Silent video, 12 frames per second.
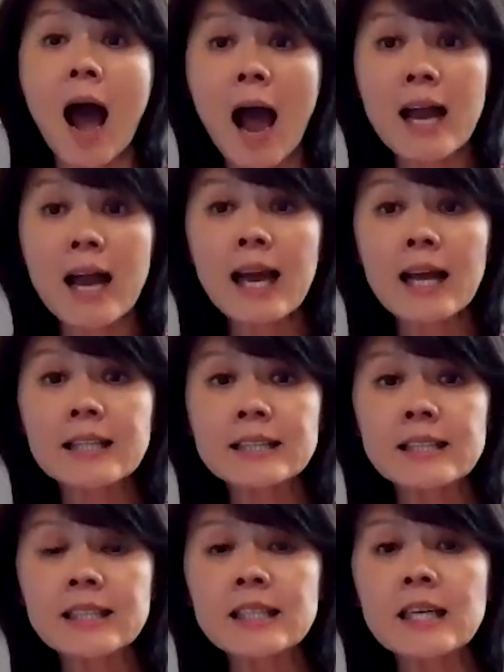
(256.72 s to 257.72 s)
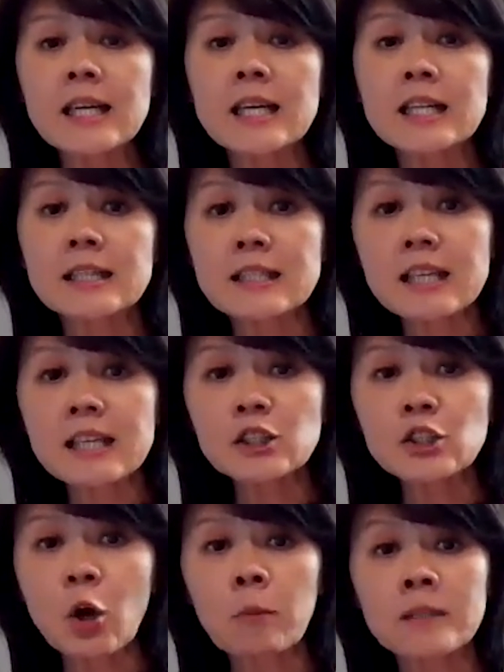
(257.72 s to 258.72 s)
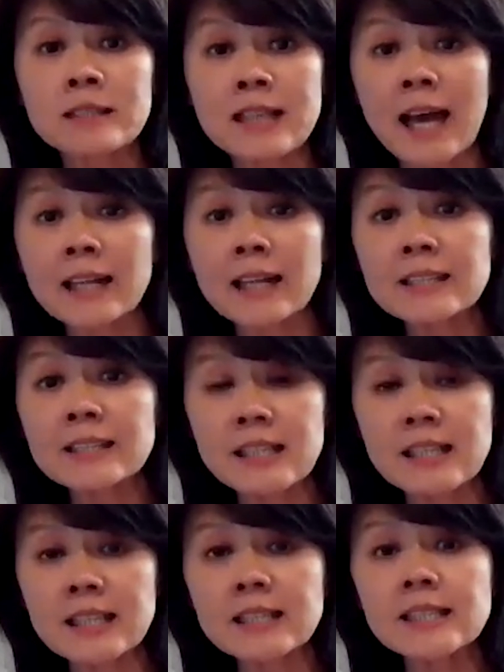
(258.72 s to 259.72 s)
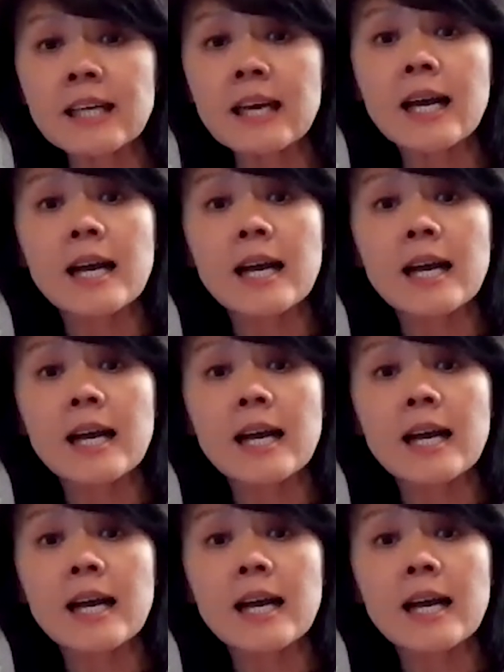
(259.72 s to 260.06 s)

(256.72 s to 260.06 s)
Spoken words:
Highlighting these commonalities